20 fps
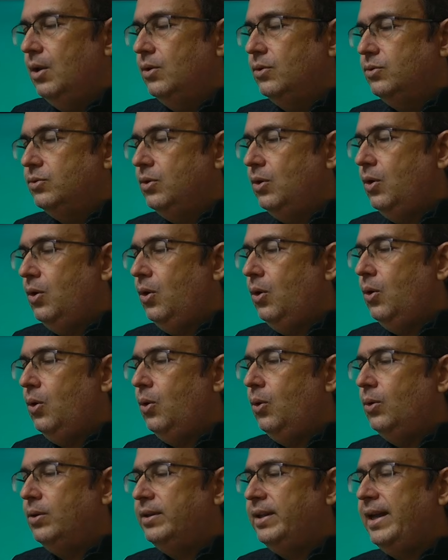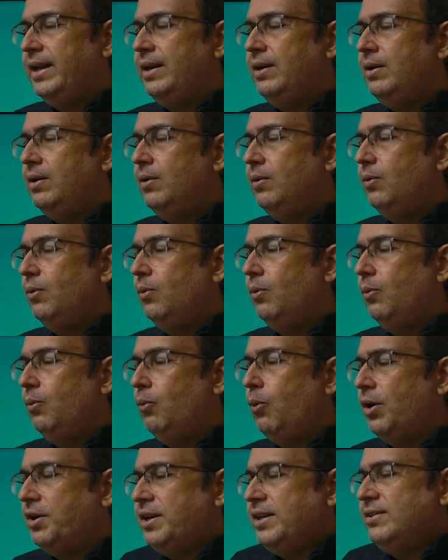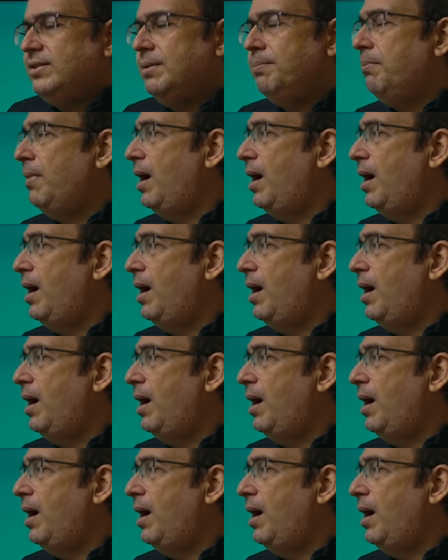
So then what is the